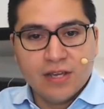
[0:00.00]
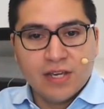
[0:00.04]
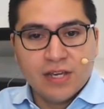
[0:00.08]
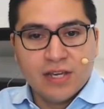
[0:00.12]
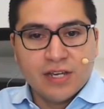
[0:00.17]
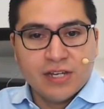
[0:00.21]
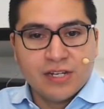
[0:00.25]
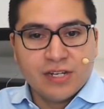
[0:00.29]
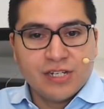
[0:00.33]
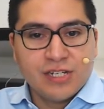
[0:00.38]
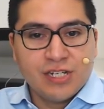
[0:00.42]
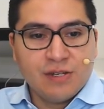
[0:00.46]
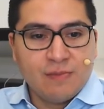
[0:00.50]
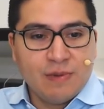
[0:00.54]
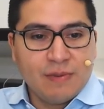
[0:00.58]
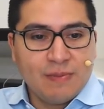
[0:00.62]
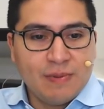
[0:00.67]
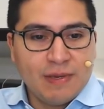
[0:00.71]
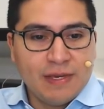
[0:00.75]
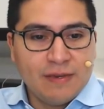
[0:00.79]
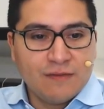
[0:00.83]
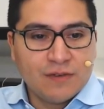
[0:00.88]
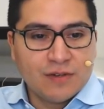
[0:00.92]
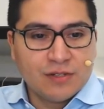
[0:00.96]

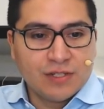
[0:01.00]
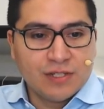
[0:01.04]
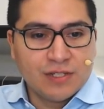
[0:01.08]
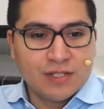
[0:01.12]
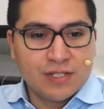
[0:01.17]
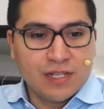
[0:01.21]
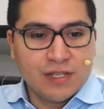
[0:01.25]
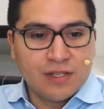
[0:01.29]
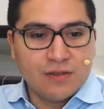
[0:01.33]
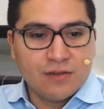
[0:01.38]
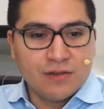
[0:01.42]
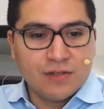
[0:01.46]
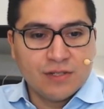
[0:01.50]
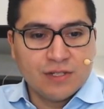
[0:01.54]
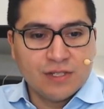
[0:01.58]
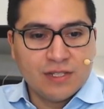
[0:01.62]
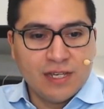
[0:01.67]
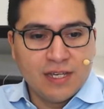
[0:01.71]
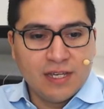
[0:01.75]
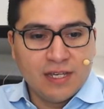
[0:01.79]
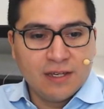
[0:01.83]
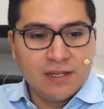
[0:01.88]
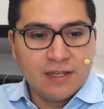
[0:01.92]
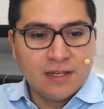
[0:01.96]
GBP versus the
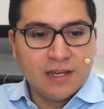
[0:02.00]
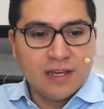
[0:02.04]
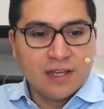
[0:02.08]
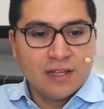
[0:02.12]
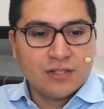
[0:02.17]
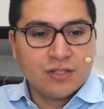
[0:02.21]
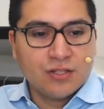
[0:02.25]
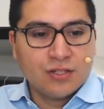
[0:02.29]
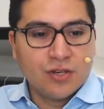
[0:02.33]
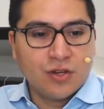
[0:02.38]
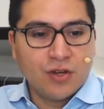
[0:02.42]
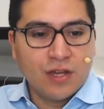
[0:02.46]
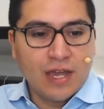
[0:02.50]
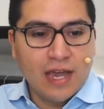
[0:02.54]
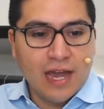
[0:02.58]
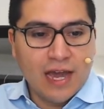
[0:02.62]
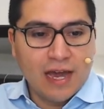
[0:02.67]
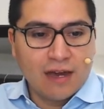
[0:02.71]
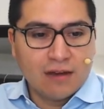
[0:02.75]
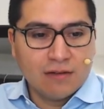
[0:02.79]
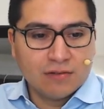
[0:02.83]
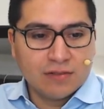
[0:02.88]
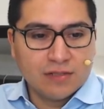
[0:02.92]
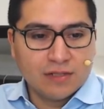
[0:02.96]
USD took
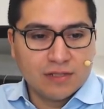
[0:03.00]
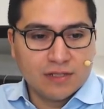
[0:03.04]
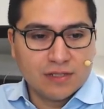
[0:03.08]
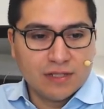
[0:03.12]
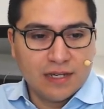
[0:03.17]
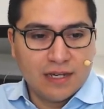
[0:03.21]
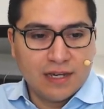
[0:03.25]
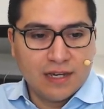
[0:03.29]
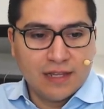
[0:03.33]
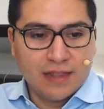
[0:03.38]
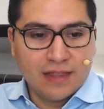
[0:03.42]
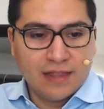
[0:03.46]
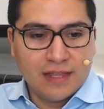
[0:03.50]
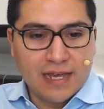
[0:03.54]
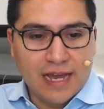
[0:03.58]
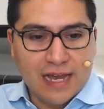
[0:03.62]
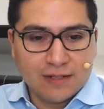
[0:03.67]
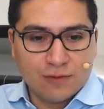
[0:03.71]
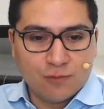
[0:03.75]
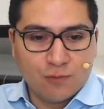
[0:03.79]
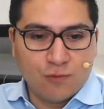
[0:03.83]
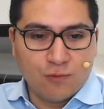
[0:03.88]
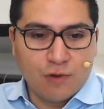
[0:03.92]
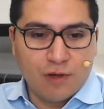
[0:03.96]
out
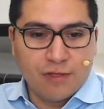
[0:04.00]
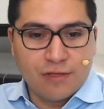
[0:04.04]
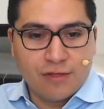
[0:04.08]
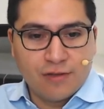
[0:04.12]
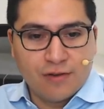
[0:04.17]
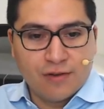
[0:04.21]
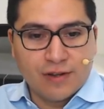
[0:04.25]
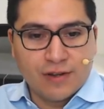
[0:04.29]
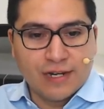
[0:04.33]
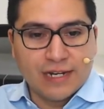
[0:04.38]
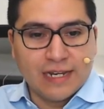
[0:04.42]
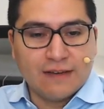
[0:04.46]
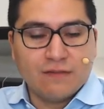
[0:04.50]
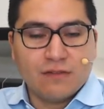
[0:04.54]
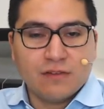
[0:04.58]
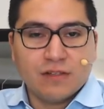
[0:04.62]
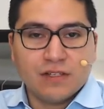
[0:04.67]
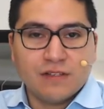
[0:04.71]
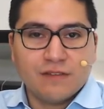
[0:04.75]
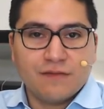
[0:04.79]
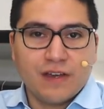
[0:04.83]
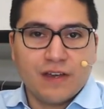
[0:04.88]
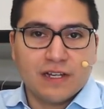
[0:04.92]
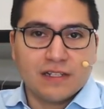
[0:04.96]
that 130 level. In
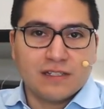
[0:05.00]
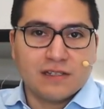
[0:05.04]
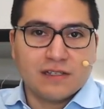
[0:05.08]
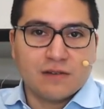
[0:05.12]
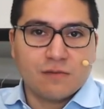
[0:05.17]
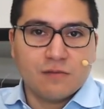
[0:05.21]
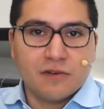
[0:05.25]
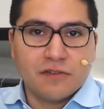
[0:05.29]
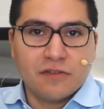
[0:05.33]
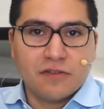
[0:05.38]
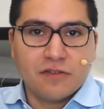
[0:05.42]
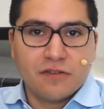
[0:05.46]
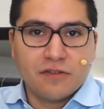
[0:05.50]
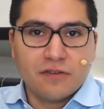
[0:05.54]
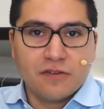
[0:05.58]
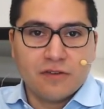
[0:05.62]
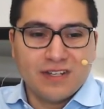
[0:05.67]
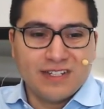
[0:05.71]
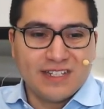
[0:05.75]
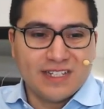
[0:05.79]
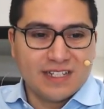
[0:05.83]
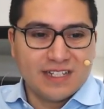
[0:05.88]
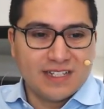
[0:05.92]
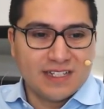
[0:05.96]
fact, it's a
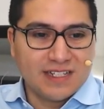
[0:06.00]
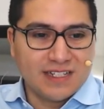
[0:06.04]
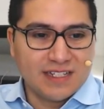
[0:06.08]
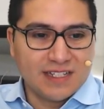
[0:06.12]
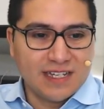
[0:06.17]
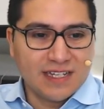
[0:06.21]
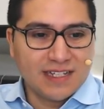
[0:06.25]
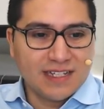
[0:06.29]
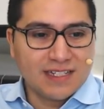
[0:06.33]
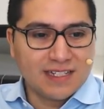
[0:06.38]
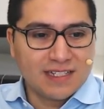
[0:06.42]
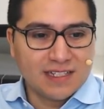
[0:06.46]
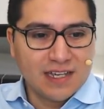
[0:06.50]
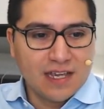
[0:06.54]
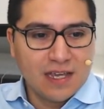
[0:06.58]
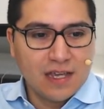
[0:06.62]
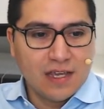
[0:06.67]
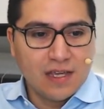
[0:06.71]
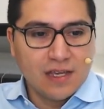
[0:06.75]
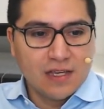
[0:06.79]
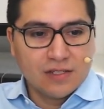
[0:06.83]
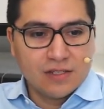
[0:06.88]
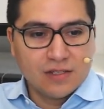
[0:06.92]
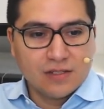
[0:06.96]
130.66.
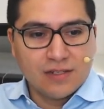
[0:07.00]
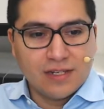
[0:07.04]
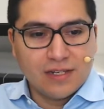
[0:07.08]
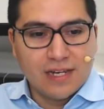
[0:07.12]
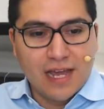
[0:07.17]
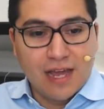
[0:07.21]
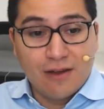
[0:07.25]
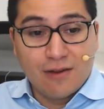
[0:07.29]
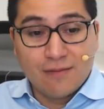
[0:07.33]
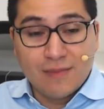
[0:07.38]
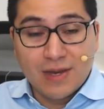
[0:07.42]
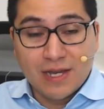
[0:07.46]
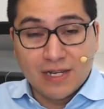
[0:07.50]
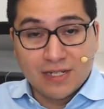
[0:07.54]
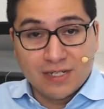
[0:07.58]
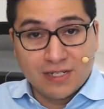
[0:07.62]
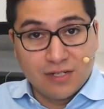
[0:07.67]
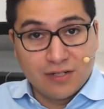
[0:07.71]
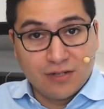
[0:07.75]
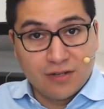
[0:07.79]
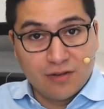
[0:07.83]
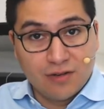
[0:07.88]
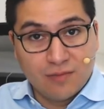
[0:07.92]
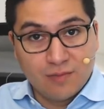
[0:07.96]
So now I'm actually
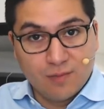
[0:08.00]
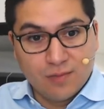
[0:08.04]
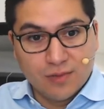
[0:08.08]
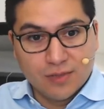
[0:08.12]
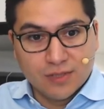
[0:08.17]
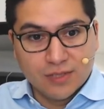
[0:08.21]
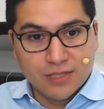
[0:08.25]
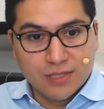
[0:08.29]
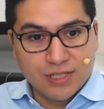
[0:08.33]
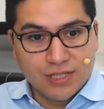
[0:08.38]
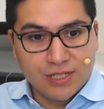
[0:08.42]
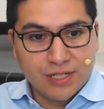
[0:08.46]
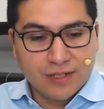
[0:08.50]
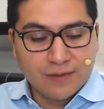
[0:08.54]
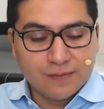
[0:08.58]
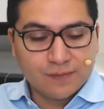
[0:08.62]
turned bullish here.